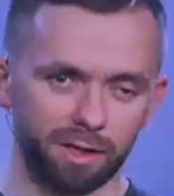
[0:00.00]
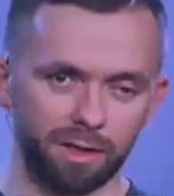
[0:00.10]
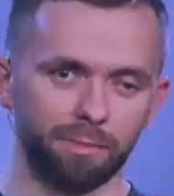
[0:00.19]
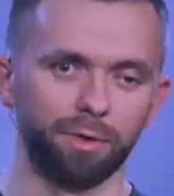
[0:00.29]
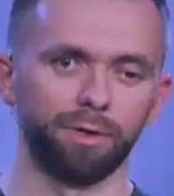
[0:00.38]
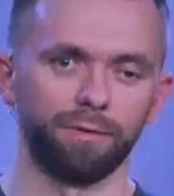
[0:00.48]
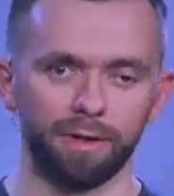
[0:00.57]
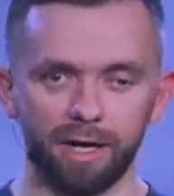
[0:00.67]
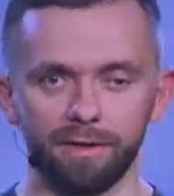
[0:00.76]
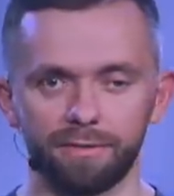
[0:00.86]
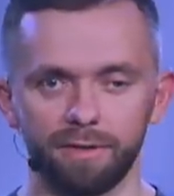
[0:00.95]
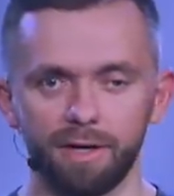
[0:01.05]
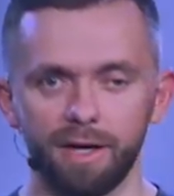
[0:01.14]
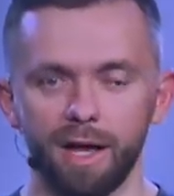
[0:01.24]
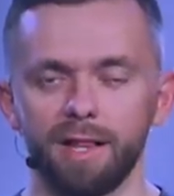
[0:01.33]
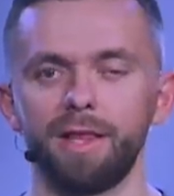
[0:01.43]
the book of life,
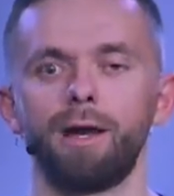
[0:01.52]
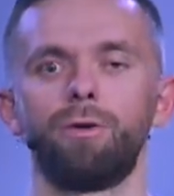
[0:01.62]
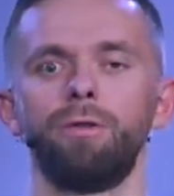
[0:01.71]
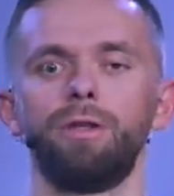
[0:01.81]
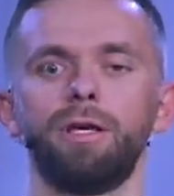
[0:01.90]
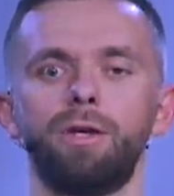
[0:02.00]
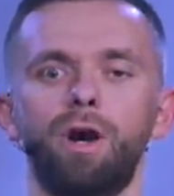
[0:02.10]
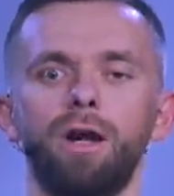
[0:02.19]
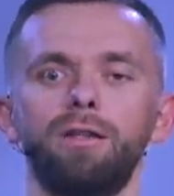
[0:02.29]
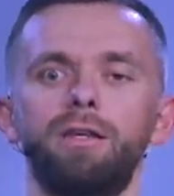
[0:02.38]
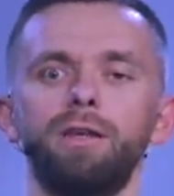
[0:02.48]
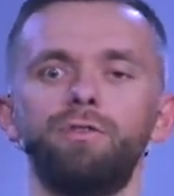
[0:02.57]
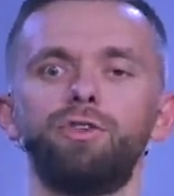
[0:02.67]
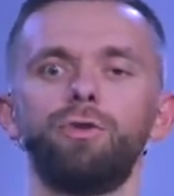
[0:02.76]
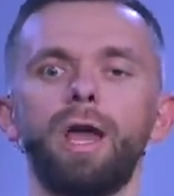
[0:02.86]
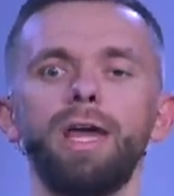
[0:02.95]
not only God gives
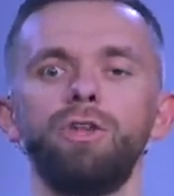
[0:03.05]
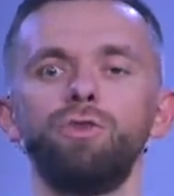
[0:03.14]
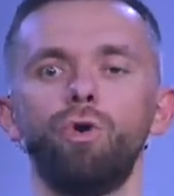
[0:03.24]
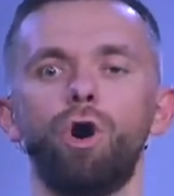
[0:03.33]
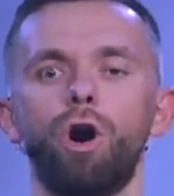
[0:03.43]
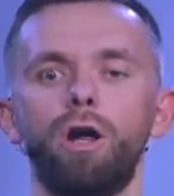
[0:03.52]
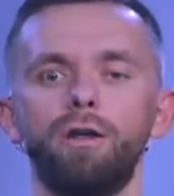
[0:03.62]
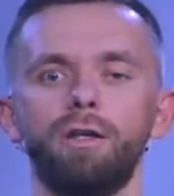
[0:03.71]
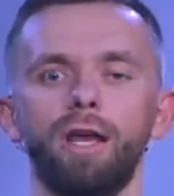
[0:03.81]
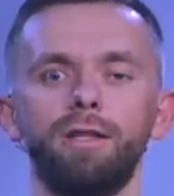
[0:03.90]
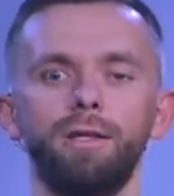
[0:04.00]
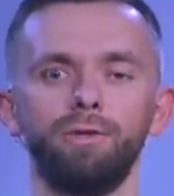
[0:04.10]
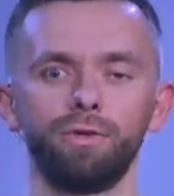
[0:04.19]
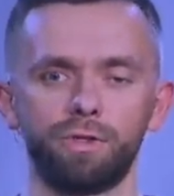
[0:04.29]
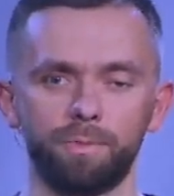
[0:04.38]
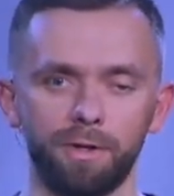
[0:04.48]
you a new heart and a new
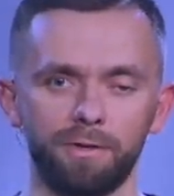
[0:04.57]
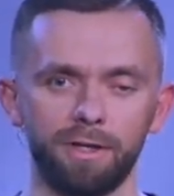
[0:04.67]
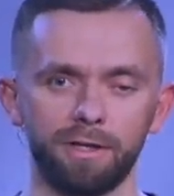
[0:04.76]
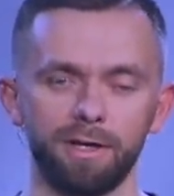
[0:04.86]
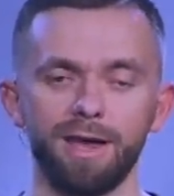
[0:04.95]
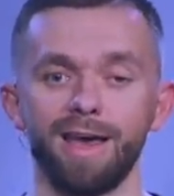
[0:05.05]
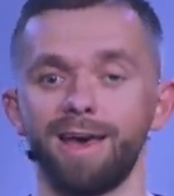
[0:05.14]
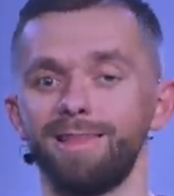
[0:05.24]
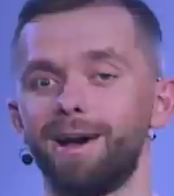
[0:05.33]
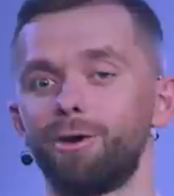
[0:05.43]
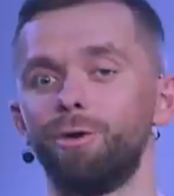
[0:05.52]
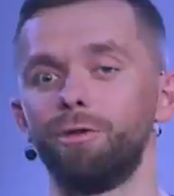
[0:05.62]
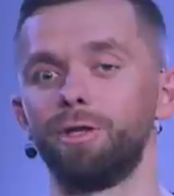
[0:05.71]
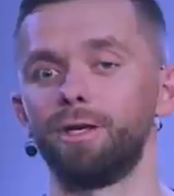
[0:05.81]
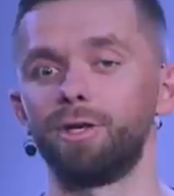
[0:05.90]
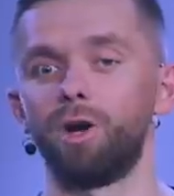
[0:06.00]
spirit, not
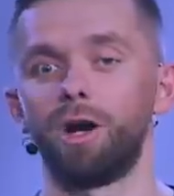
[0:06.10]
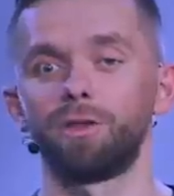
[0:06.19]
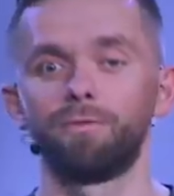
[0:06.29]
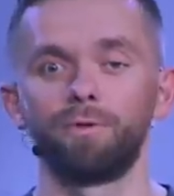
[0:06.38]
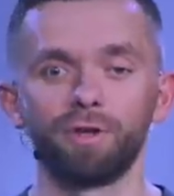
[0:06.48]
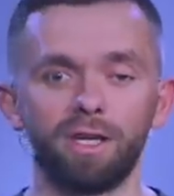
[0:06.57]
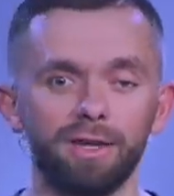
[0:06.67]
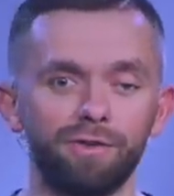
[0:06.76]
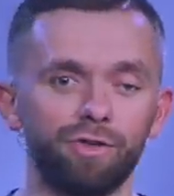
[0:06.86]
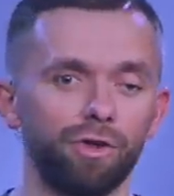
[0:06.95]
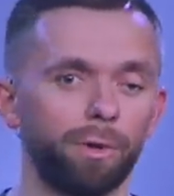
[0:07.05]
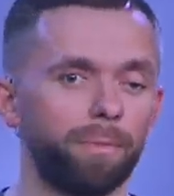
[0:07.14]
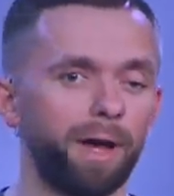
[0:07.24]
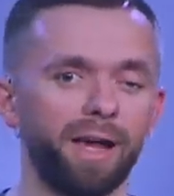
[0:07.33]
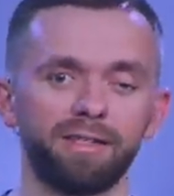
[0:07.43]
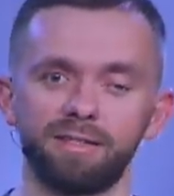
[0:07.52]
only God forgives your
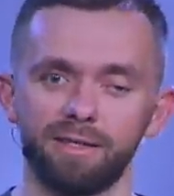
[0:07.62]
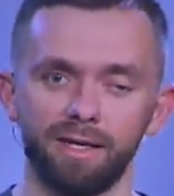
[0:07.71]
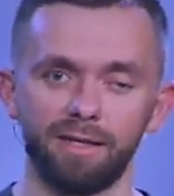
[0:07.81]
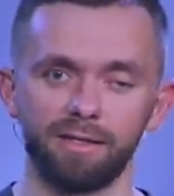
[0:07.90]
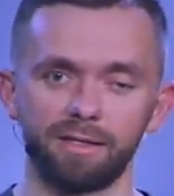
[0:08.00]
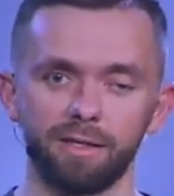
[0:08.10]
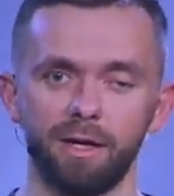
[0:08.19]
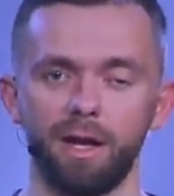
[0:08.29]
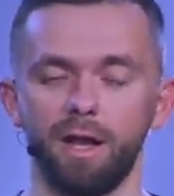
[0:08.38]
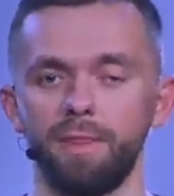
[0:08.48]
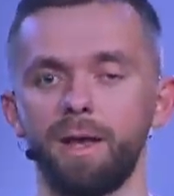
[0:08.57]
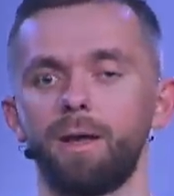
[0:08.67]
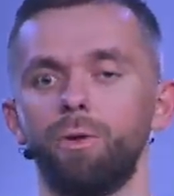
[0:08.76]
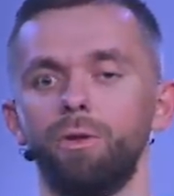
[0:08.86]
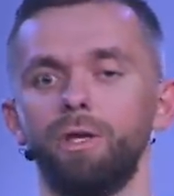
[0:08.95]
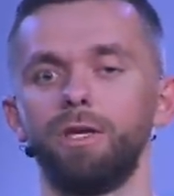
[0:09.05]
past sins, not
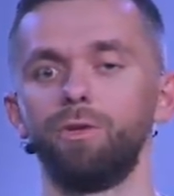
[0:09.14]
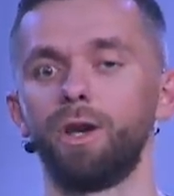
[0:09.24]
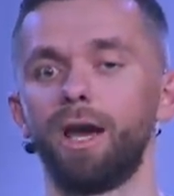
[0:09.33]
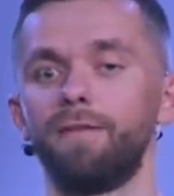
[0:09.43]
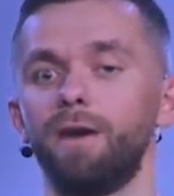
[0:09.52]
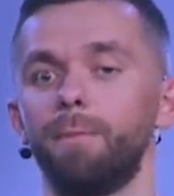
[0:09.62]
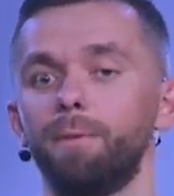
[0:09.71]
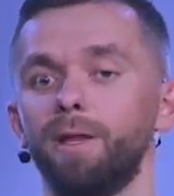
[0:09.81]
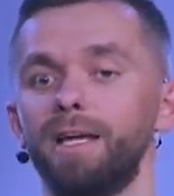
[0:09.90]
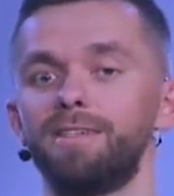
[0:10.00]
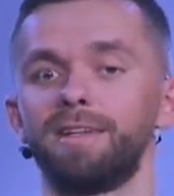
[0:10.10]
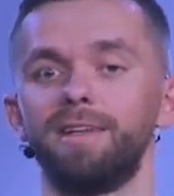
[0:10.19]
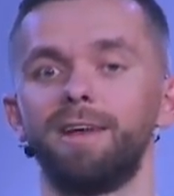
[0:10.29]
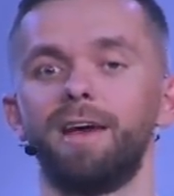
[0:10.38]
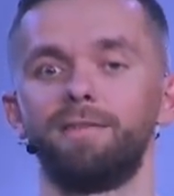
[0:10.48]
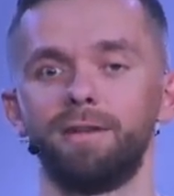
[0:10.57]
only you have a place in
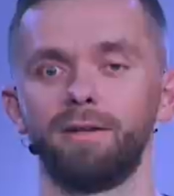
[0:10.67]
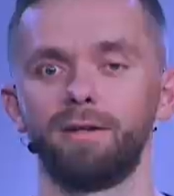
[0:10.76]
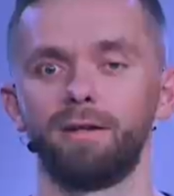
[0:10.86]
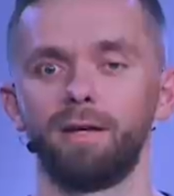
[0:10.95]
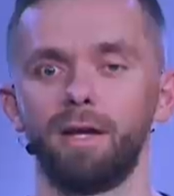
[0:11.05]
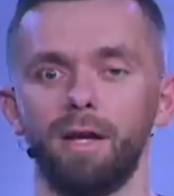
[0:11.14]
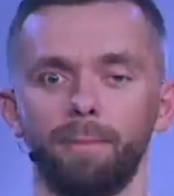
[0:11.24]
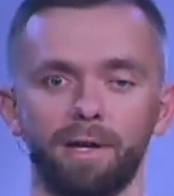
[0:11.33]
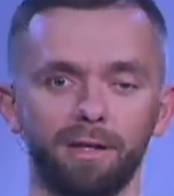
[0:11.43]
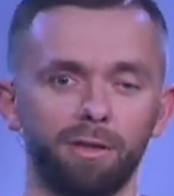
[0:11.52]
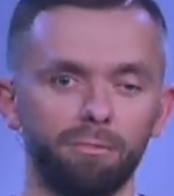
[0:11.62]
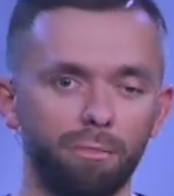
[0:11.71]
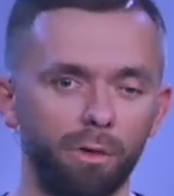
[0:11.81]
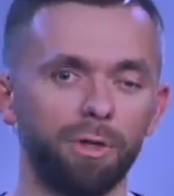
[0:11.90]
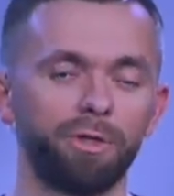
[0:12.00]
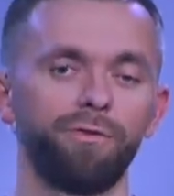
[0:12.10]
heaven, but at the
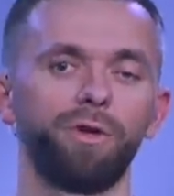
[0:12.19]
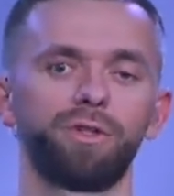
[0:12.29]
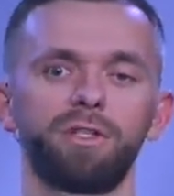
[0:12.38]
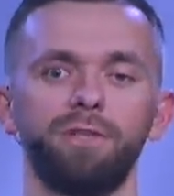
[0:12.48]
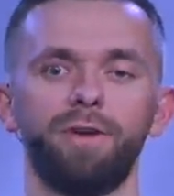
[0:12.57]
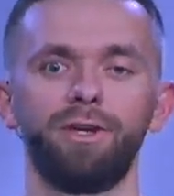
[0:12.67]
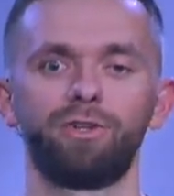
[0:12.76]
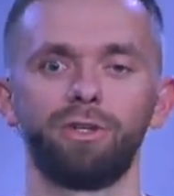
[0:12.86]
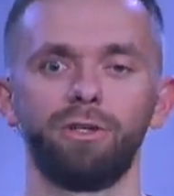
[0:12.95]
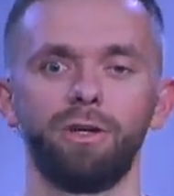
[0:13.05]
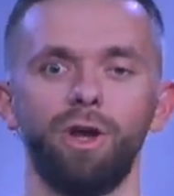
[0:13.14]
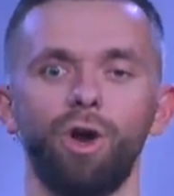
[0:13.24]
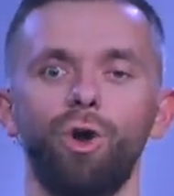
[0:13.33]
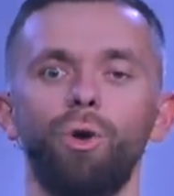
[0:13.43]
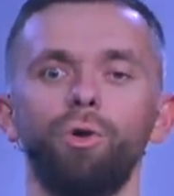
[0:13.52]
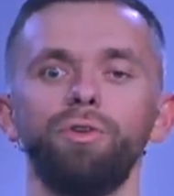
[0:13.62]
moment of your salvation,
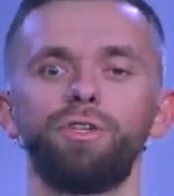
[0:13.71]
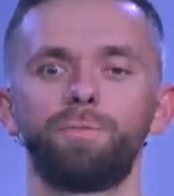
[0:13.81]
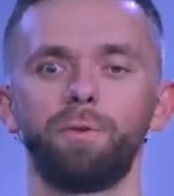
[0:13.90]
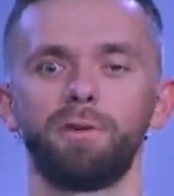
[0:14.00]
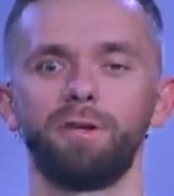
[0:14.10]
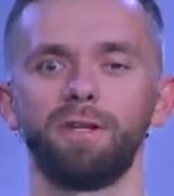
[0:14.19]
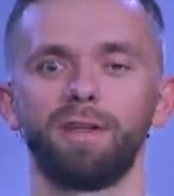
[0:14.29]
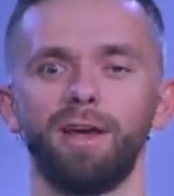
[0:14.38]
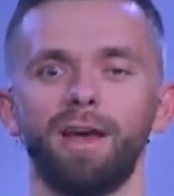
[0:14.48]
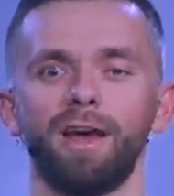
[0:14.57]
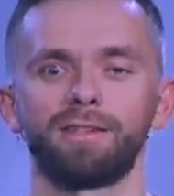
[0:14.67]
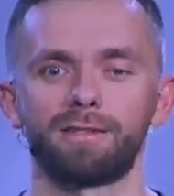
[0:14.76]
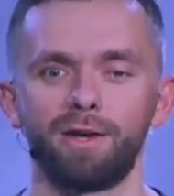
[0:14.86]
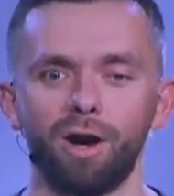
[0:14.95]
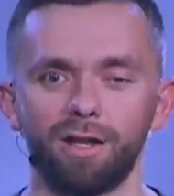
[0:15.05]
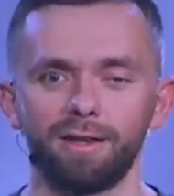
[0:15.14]
Holy Spirit has
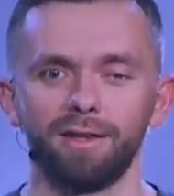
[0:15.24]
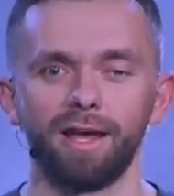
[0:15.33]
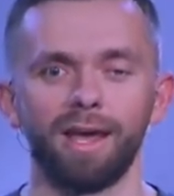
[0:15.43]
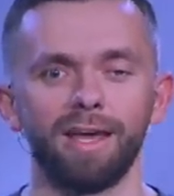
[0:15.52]
gotten a